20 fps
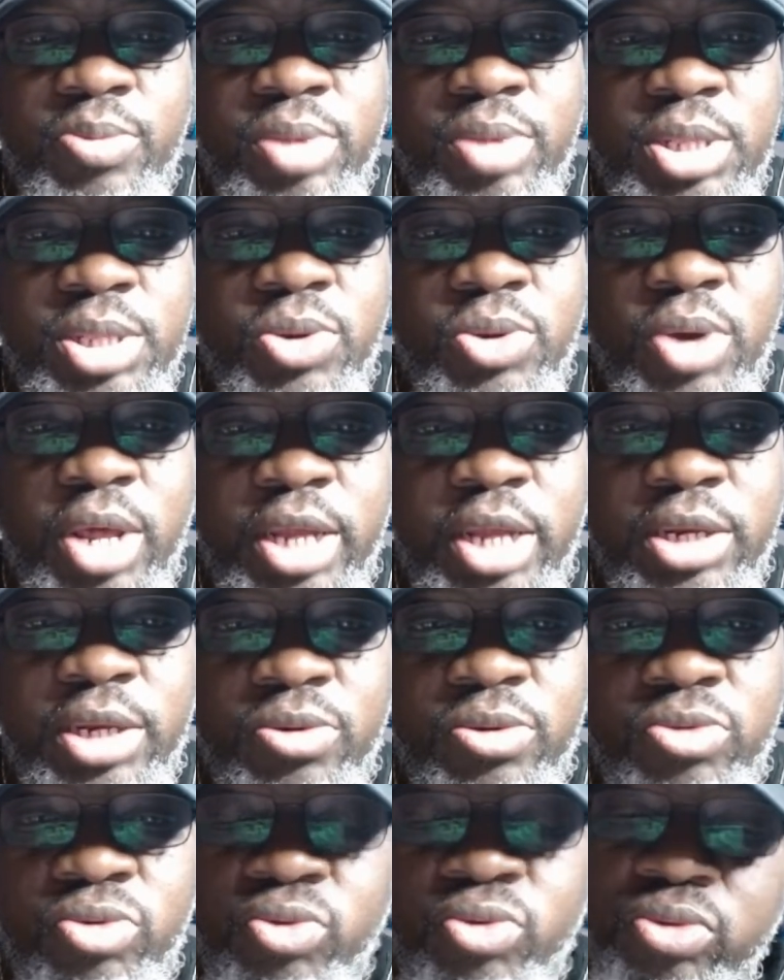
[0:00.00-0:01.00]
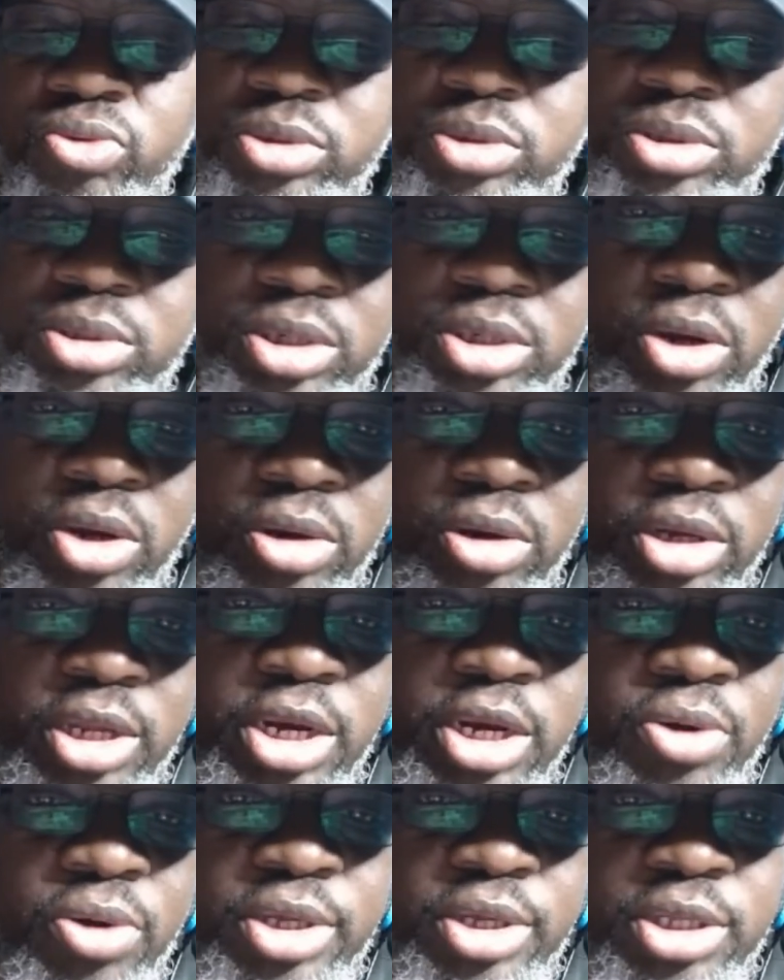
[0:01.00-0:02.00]
He's going to have to, you know,
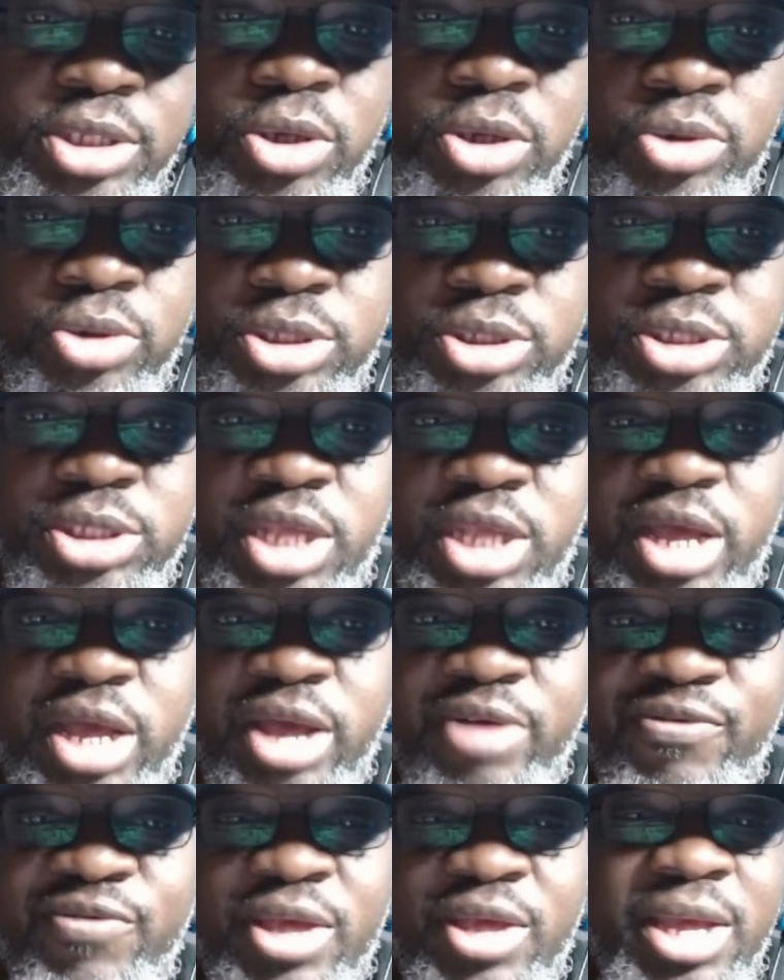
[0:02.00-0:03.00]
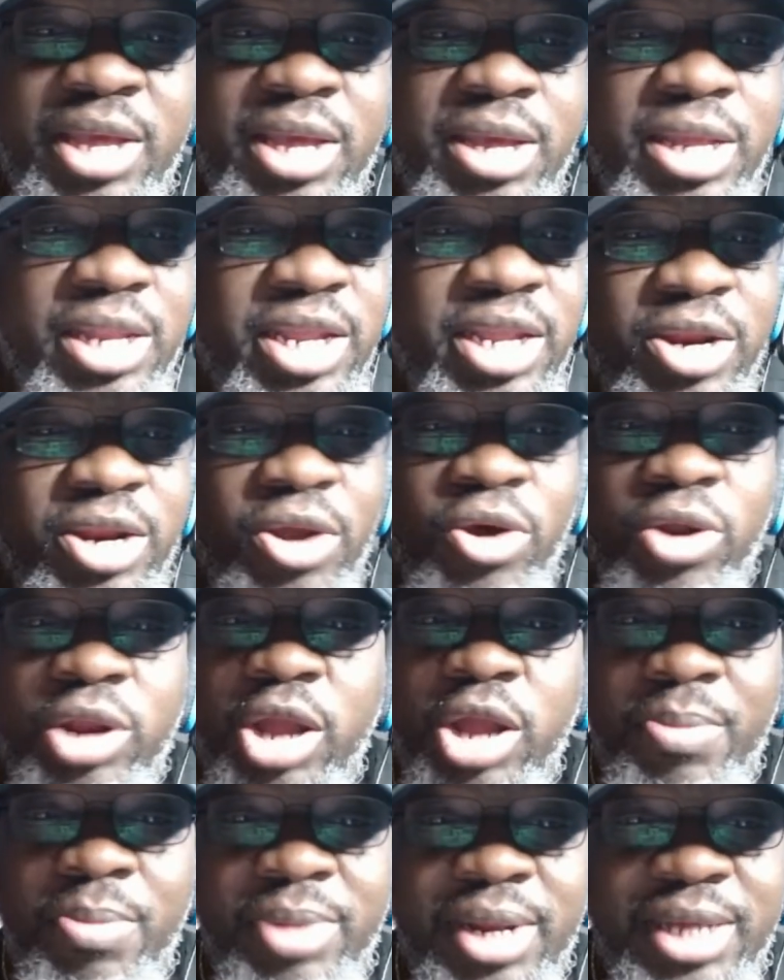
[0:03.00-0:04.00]
lean on his coaching staff, lean on
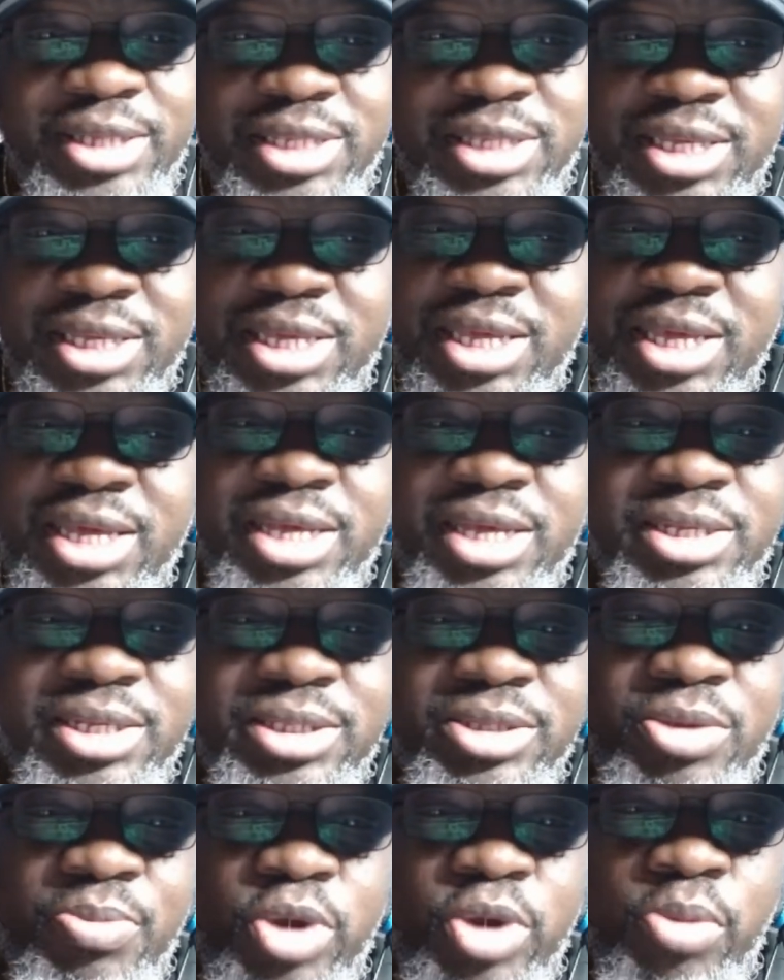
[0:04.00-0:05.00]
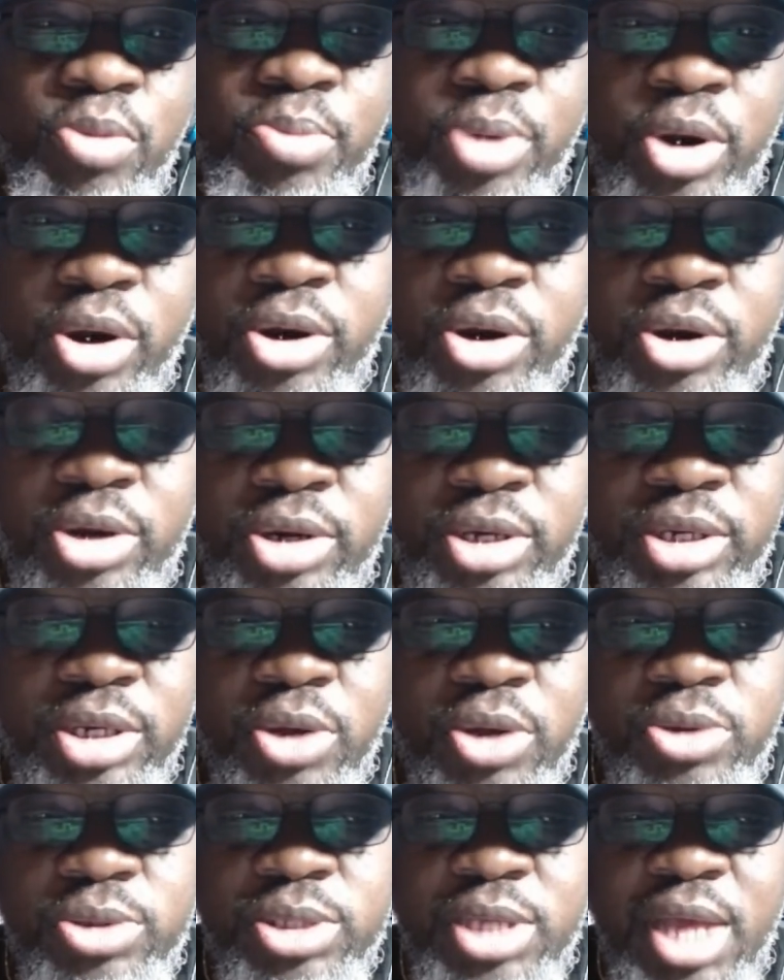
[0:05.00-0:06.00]
Lamide's kids, Demir Byrd,
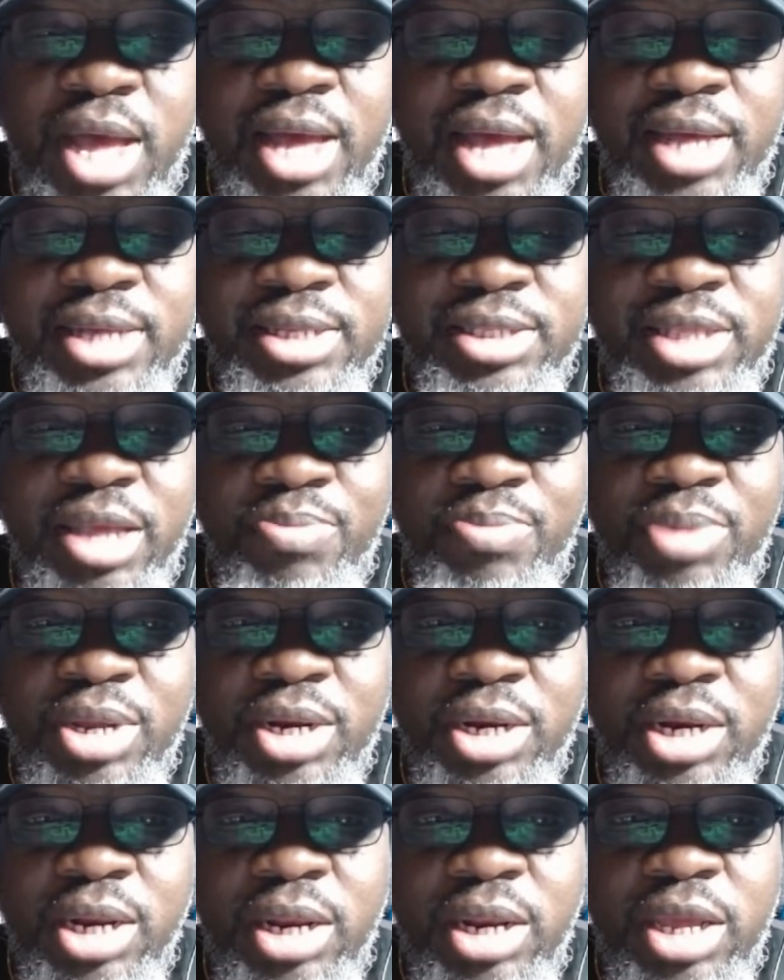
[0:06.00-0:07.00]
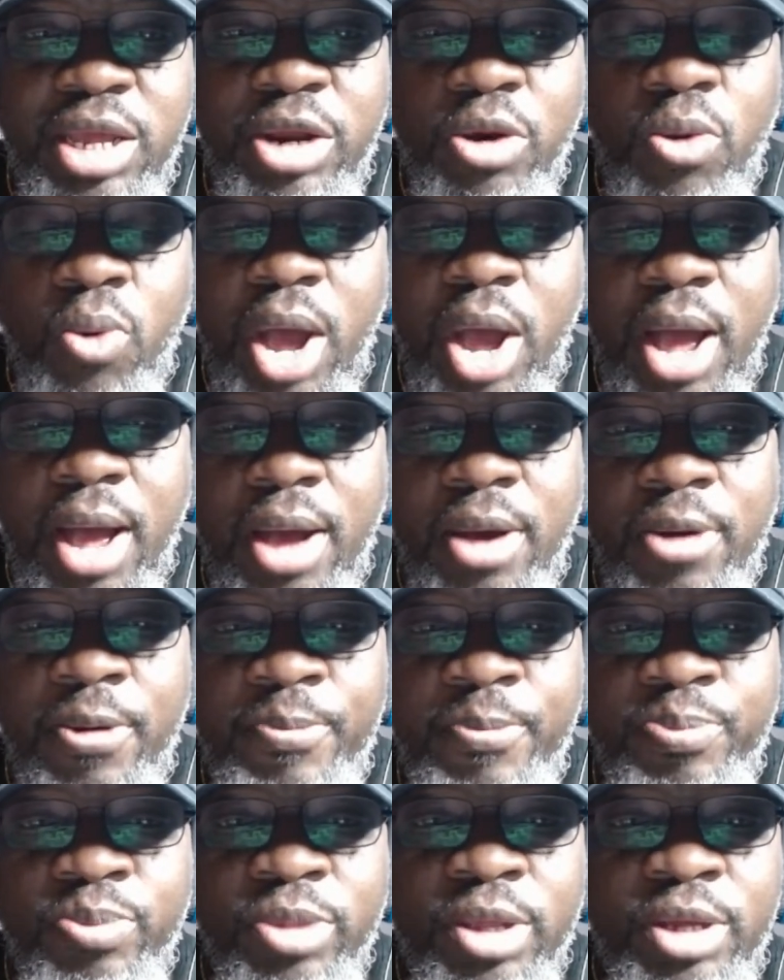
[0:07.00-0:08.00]
those guys that have been in the lead a while
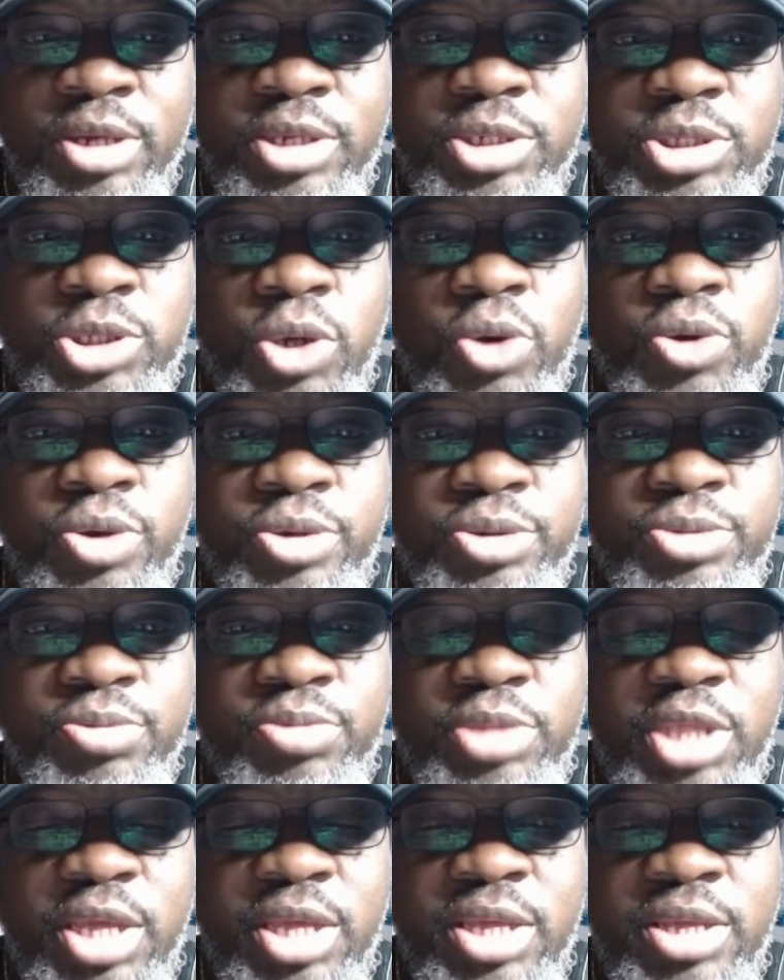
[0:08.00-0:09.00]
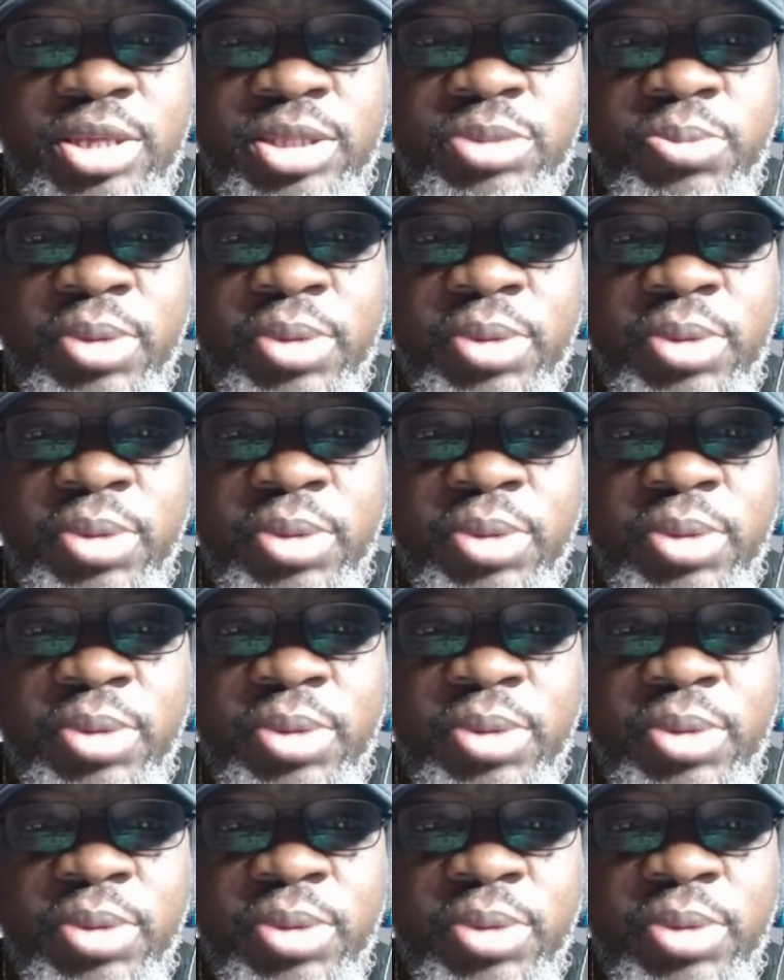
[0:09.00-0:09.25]
to show him some things.